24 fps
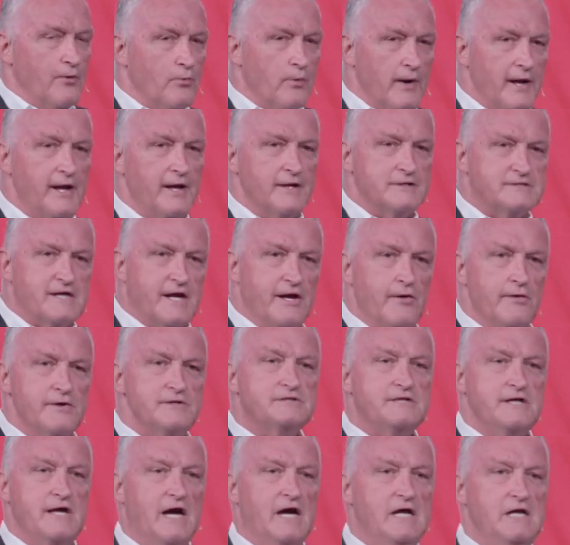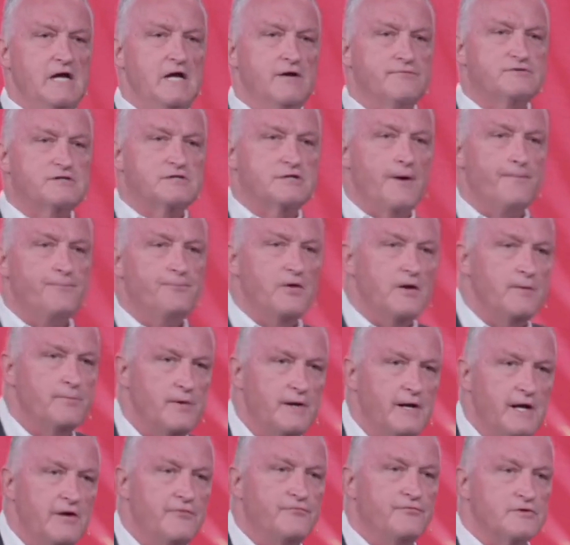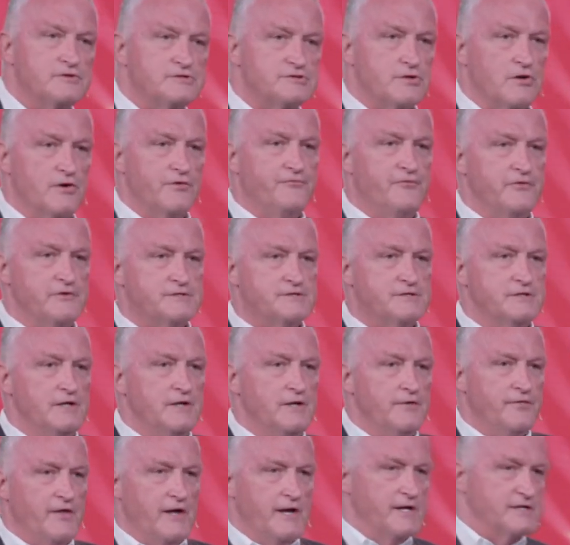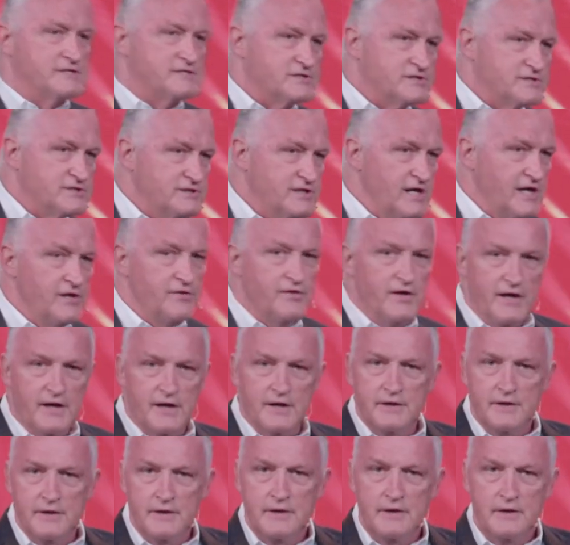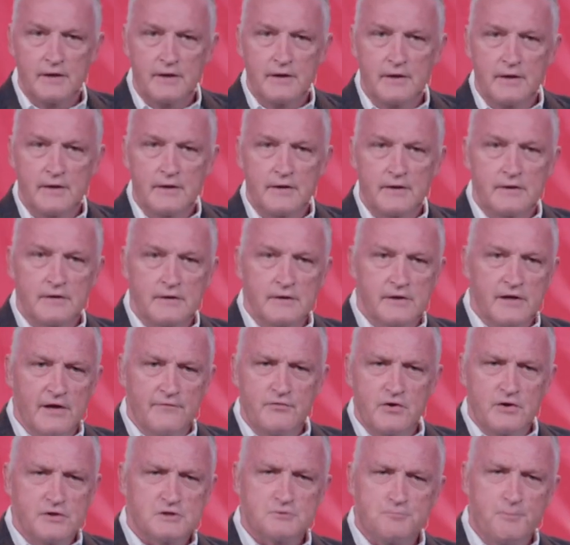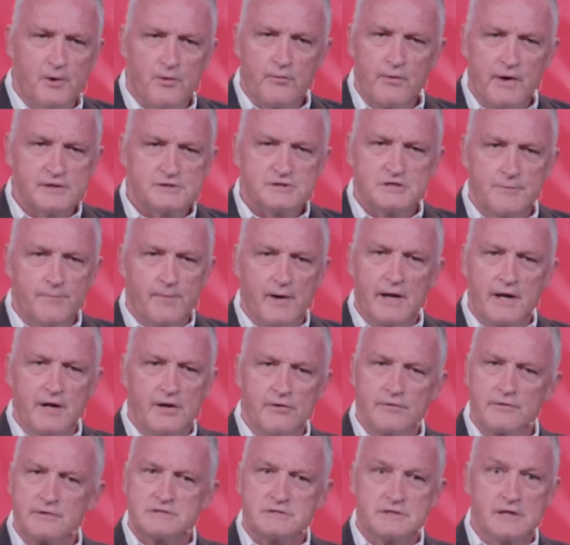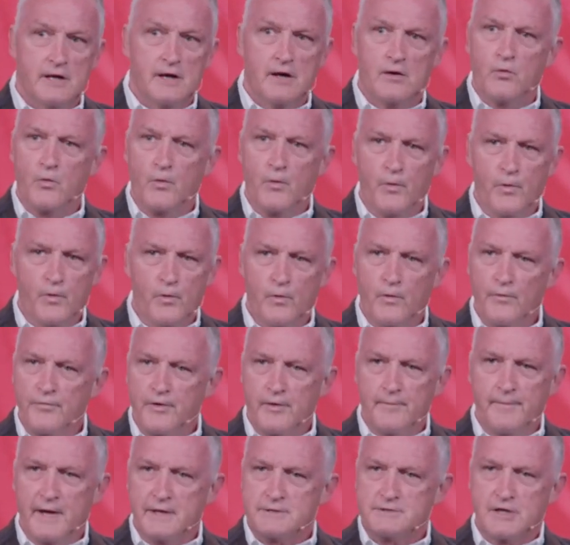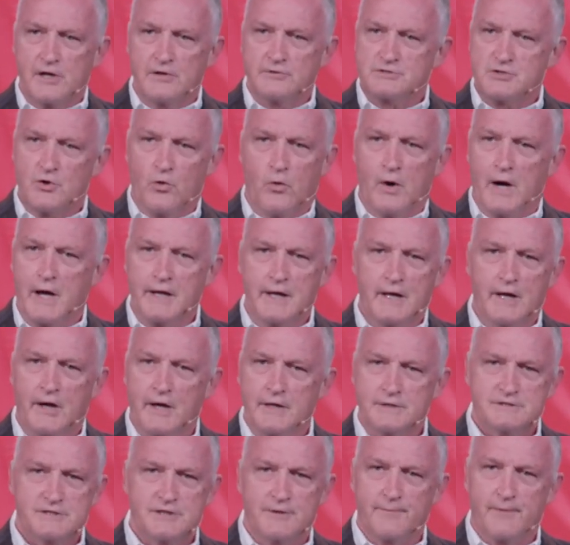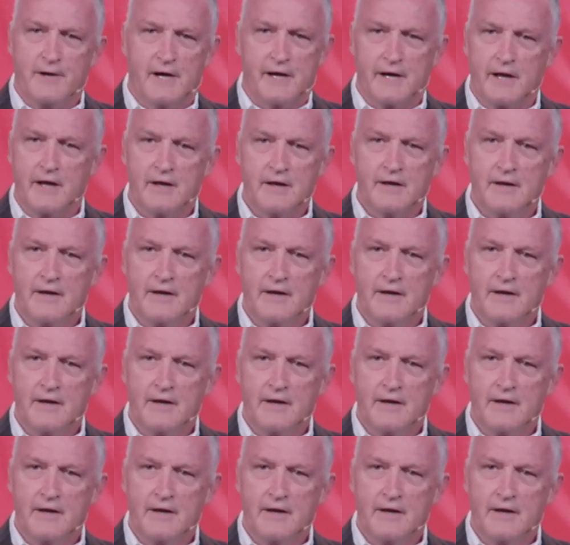Rage it carries the idea of something beneath the surface that is seething. Have you just been around somebody and you just tell, they're about to go Towanda on somebody?